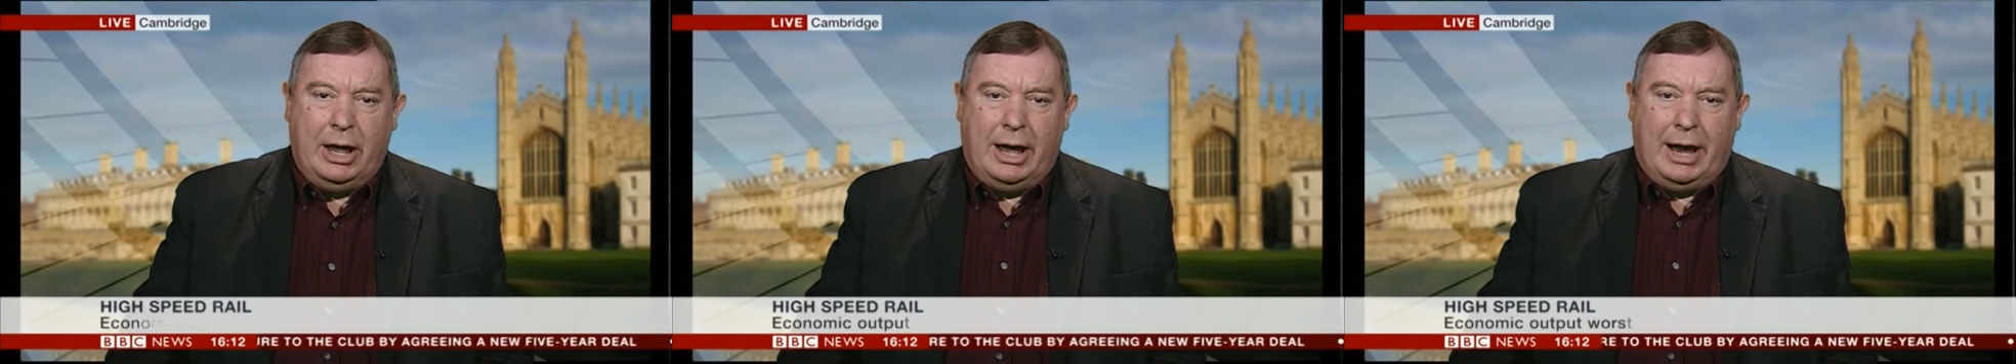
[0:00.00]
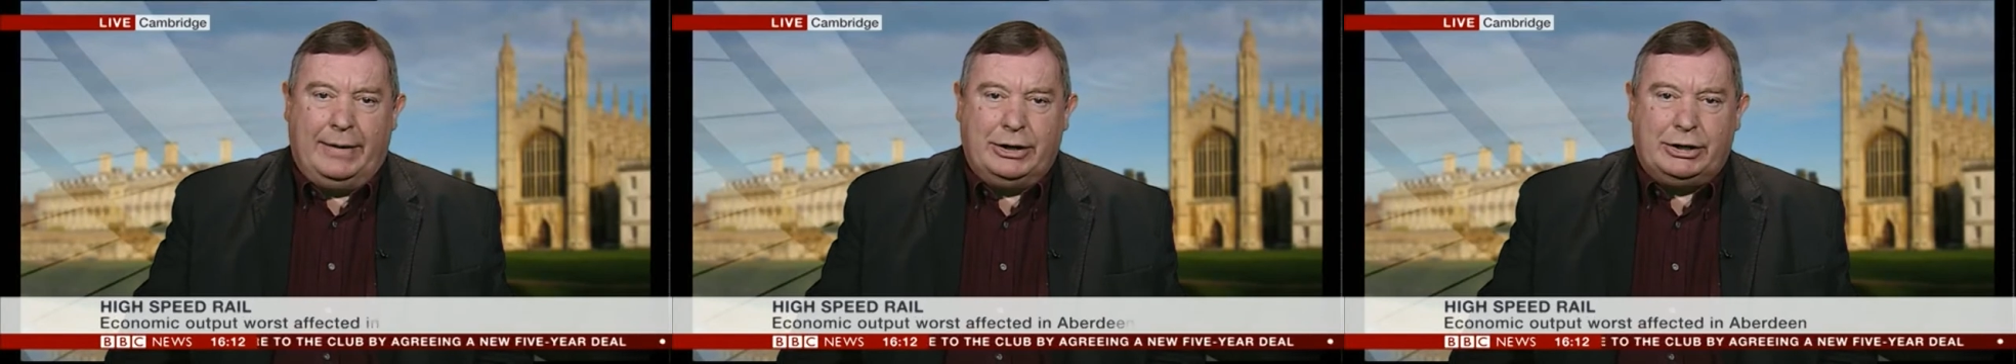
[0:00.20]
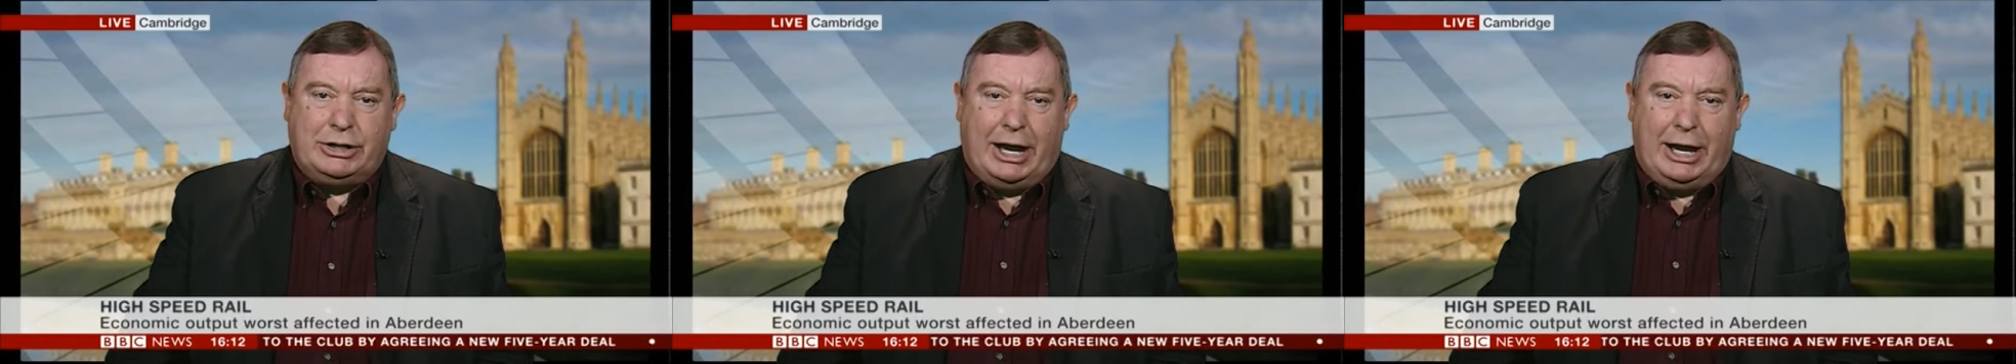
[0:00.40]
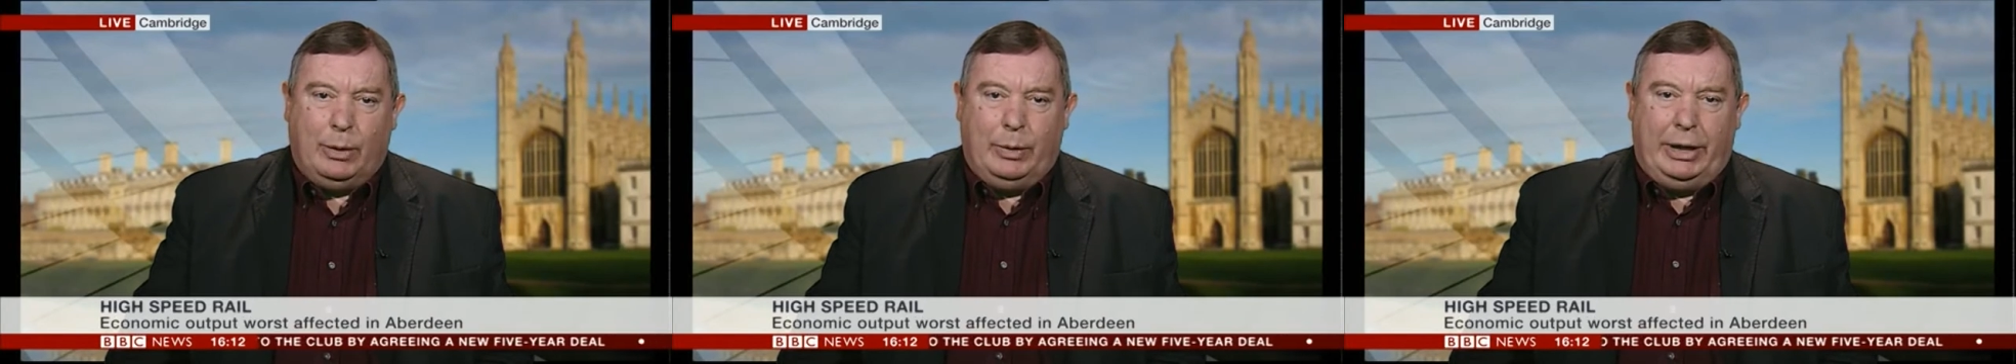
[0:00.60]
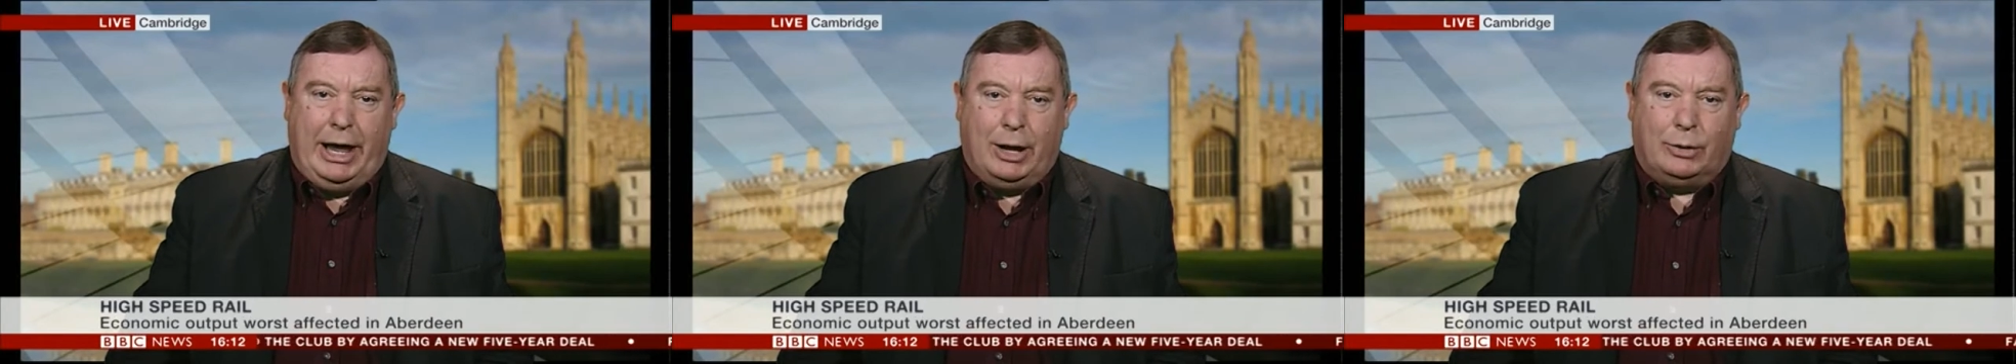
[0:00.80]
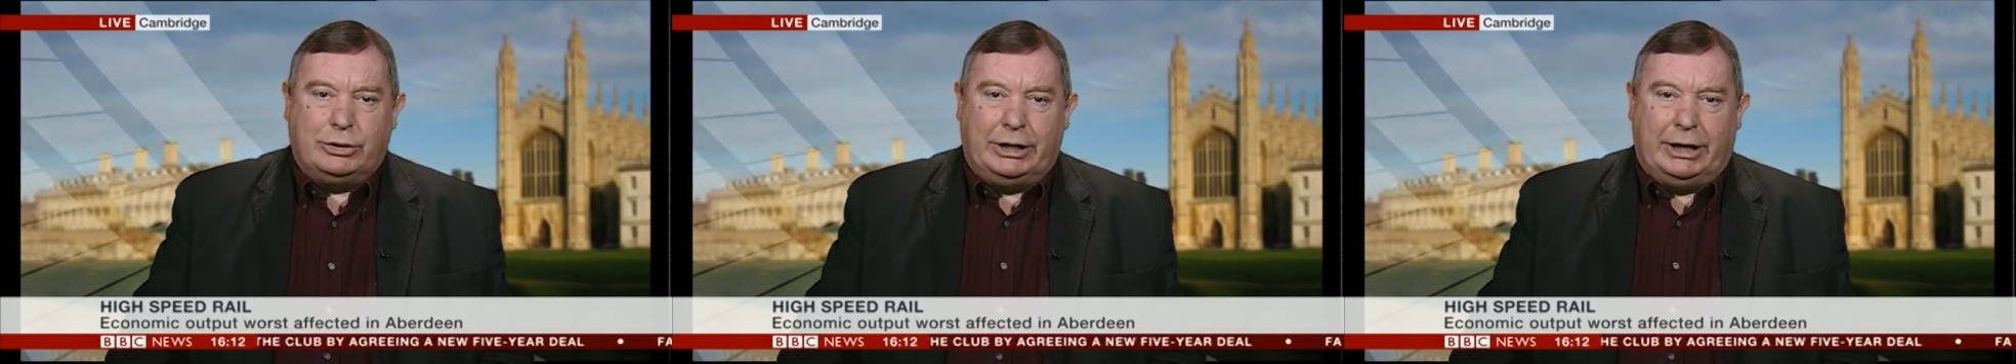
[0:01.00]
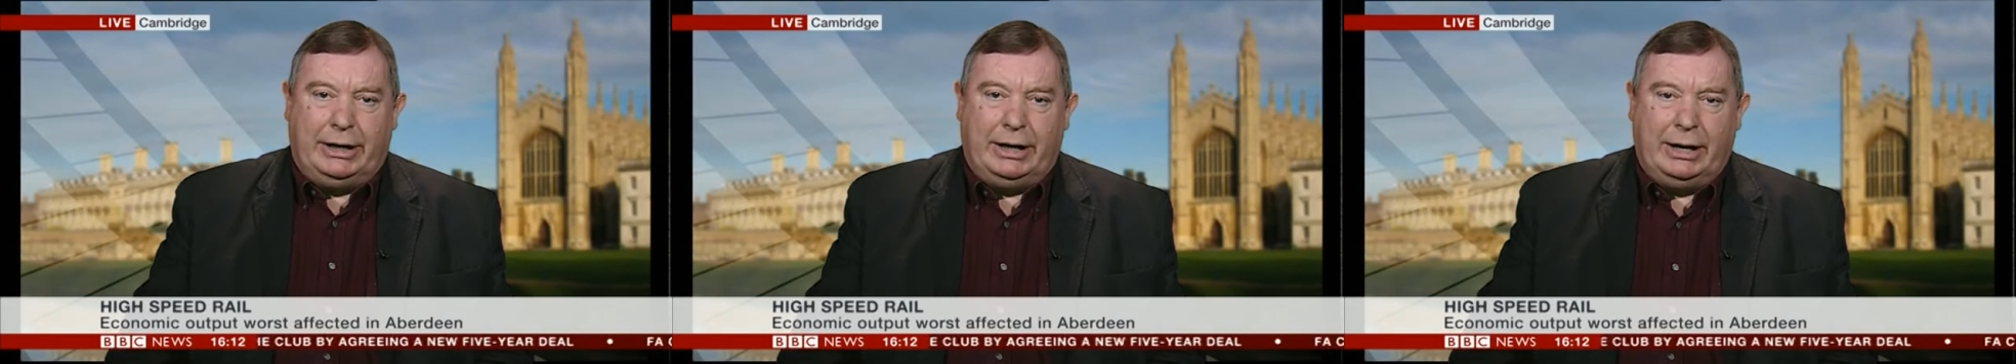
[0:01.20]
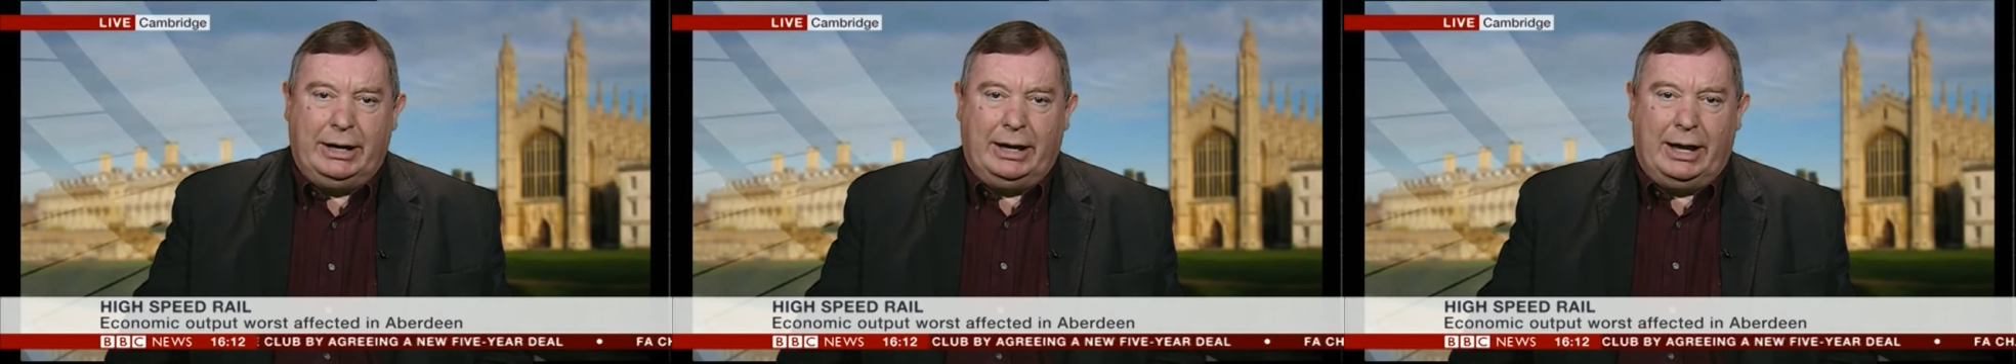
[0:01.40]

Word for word: and they're saying without it